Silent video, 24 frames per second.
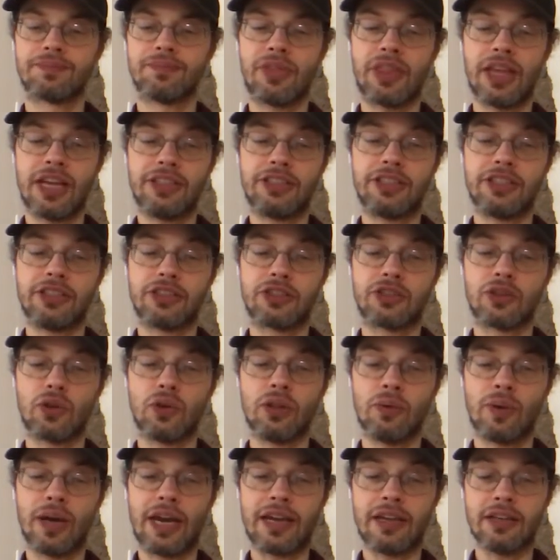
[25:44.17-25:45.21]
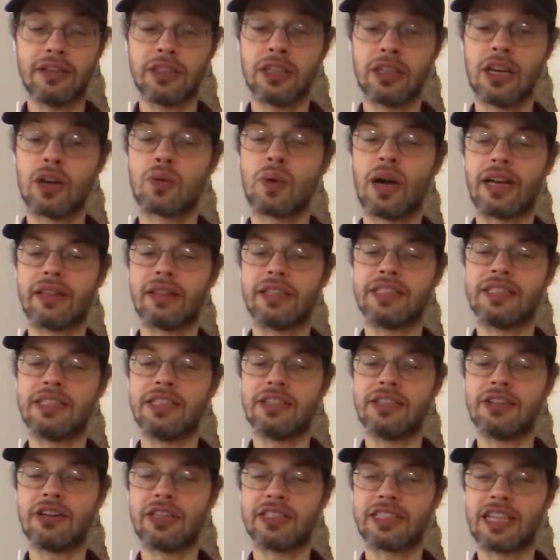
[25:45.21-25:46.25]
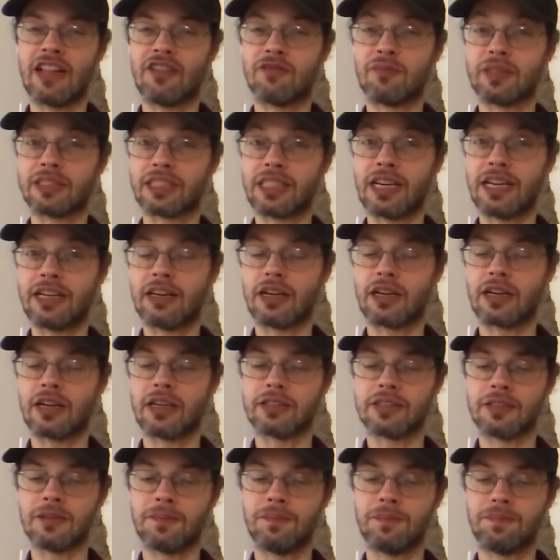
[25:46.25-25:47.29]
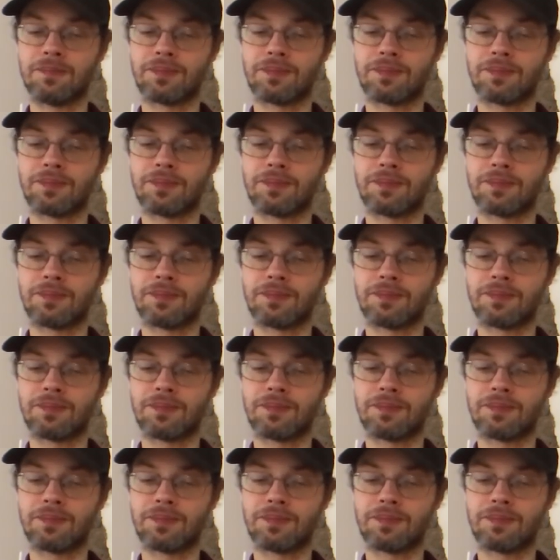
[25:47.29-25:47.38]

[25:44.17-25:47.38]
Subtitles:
Then she stole away and quietly seated herself beside her cousin.